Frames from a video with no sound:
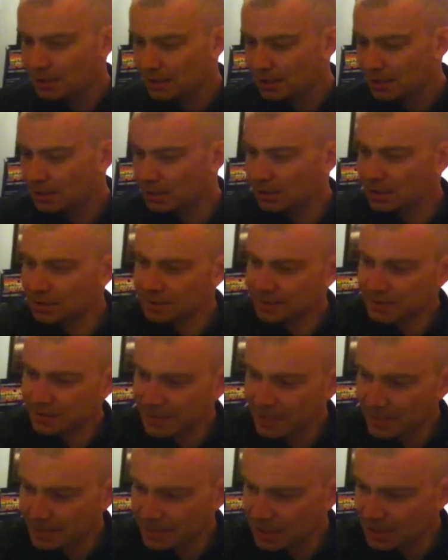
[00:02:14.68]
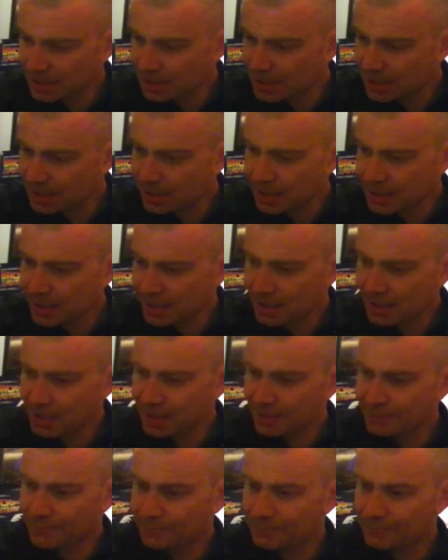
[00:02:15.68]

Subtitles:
He also sent me a